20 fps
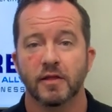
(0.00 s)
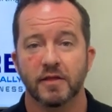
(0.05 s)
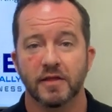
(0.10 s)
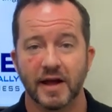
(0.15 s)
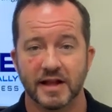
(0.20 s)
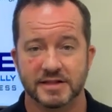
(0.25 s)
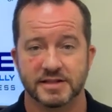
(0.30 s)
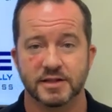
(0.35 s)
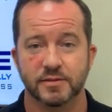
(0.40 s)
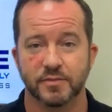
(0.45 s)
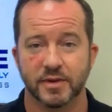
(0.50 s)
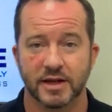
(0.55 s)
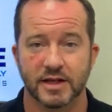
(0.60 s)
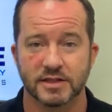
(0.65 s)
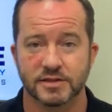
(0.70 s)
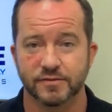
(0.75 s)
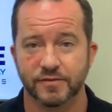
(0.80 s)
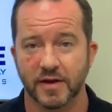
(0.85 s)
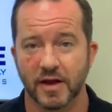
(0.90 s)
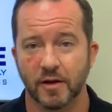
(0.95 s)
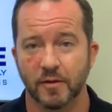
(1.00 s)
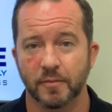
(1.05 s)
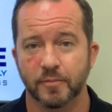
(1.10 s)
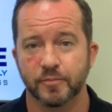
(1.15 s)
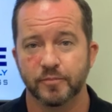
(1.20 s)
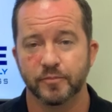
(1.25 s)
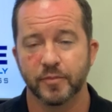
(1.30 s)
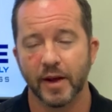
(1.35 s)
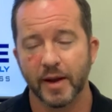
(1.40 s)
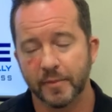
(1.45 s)
That's the biggest fail.
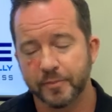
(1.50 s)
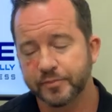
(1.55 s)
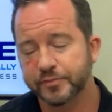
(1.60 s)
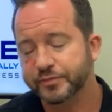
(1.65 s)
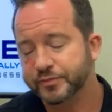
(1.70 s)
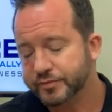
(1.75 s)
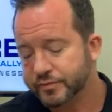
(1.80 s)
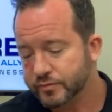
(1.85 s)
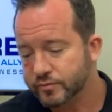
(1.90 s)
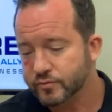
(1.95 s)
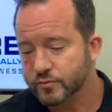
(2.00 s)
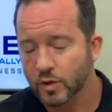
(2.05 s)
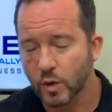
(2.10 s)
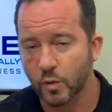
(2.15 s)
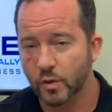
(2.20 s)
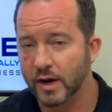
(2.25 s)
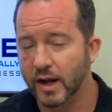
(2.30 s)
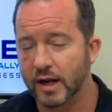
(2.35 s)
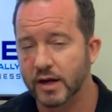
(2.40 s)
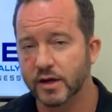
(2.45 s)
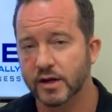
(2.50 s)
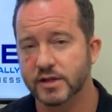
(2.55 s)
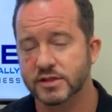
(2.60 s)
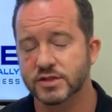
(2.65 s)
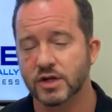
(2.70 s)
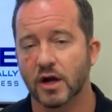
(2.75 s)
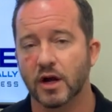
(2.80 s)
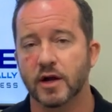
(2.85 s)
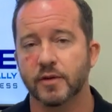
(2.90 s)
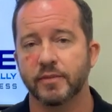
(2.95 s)
But we're not going to
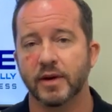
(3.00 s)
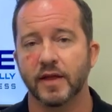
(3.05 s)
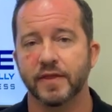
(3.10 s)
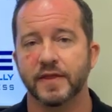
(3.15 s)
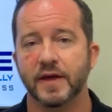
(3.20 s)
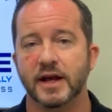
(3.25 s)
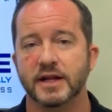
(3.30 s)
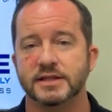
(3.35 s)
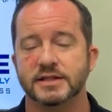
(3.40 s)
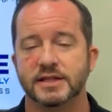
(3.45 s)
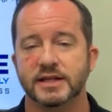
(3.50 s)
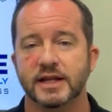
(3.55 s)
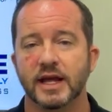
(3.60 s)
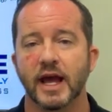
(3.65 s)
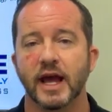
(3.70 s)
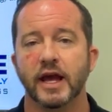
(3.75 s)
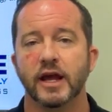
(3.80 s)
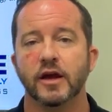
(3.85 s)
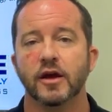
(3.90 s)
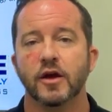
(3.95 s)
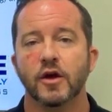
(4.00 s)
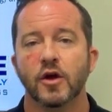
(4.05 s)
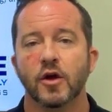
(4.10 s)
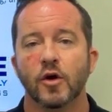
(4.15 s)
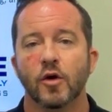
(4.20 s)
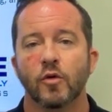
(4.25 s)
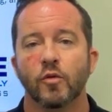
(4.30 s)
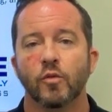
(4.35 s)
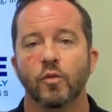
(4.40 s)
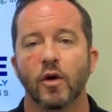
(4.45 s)
talk about that today.
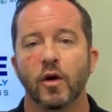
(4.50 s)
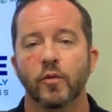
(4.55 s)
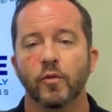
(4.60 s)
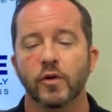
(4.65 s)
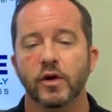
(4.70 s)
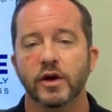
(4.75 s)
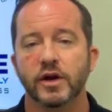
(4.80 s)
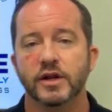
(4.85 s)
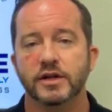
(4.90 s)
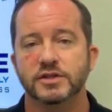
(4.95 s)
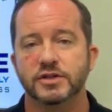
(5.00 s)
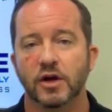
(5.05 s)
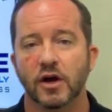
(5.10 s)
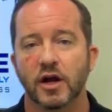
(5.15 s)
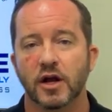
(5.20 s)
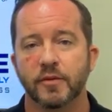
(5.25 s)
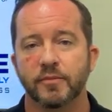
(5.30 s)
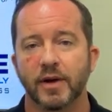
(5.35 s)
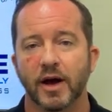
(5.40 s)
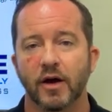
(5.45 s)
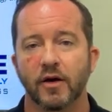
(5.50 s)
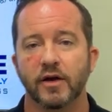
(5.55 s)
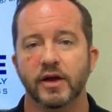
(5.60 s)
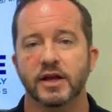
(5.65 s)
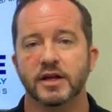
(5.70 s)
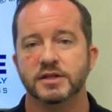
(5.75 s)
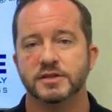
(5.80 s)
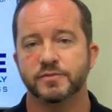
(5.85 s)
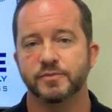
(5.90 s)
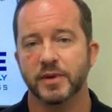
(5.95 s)
What we're going to talk about
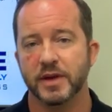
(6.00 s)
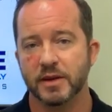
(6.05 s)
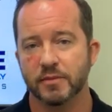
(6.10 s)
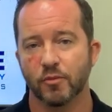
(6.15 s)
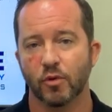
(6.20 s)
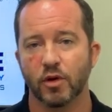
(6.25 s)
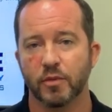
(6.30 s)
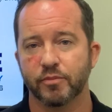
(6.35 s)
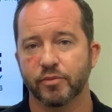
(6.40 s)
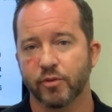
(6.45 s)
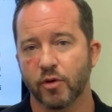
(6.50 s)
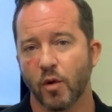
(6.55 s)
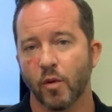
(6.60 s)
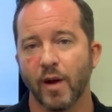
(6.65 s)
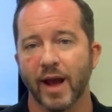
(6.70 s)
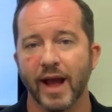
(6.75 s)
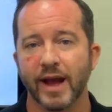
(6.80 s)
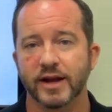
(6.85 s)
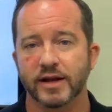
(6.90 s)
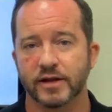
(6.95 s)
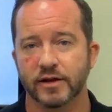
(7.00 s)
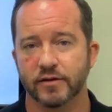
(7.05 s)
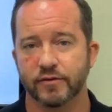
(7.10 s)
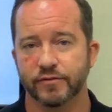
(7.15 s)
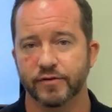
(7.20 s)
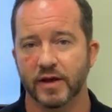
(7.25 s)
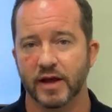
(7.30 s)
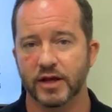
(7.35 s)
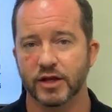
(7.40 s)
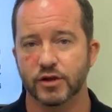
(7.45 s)
is being more
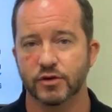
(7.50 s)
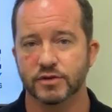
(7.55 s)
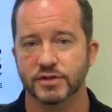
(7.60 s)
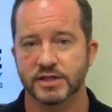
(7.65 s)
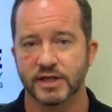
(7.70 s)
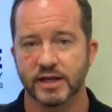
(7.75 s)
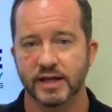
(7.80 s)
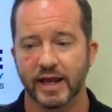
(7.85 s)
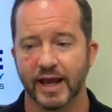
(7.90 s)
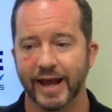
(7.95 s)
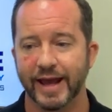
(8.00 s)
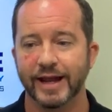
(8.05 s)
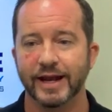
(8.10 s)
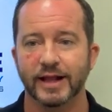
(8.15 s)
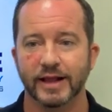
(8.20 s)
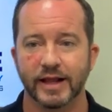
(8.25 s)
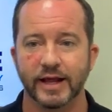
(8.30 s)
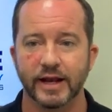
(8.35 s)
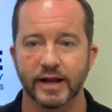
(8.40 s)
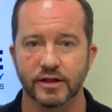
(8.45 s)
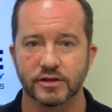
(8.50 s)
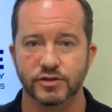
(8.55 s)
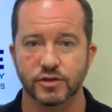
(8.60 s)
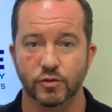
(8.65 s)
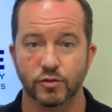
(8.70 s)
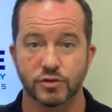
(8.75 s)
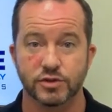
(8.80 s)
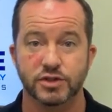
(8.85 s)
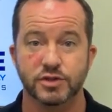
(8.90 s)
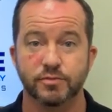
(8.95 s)
proactive and using analytics
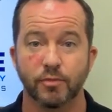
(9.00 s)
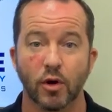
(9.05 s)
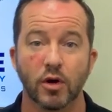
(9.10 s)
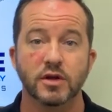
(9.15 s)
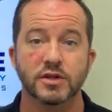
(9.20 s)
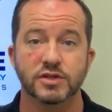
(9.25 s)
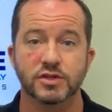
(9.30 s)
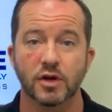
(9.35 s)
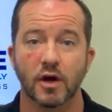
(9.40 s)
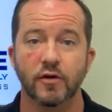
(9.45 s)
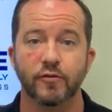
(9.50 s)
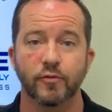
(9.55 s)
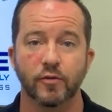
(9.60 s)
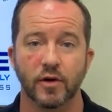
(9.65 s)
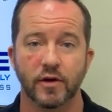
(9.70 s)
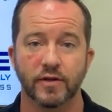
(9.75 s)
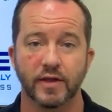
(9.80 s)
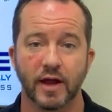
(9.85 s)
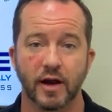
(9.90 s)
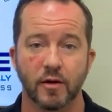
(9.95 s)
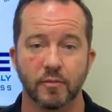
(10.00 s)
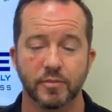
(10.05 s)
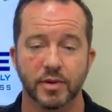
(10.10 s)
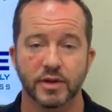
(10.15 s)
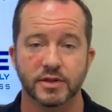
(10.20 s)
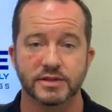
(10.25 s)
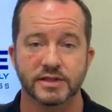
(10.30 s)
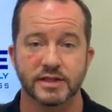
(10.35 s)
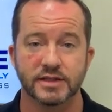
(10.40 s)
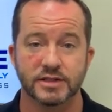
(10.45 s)
or smart software that are
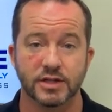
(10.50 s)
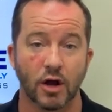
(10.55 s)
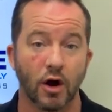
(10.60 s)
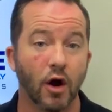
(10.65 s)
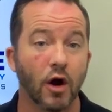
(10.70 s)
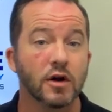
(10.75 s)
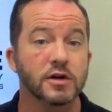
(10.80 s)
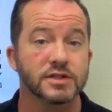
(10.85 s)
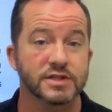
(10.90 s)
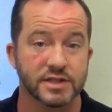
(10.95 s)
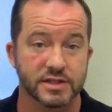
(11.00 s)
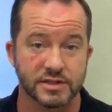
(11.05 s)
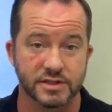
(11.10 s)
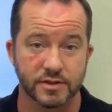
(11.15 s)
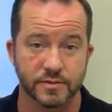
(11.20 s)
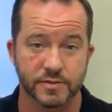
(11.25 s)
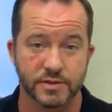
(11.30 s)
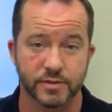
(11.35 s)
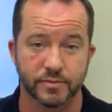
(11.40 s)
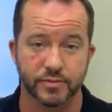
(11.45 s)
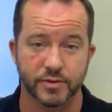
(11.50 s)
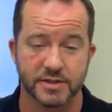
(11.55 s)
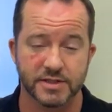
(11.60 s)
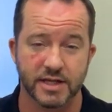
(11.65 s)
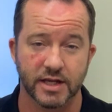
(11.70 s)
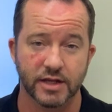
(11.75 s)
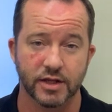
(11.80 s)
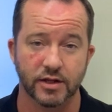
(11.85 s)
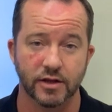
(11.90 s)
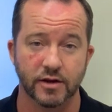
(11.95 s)
built into our systems in
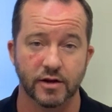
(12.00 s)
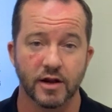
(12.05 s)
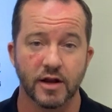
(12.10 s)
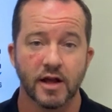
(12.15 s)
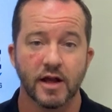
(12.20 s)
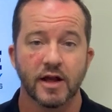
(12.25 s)
particular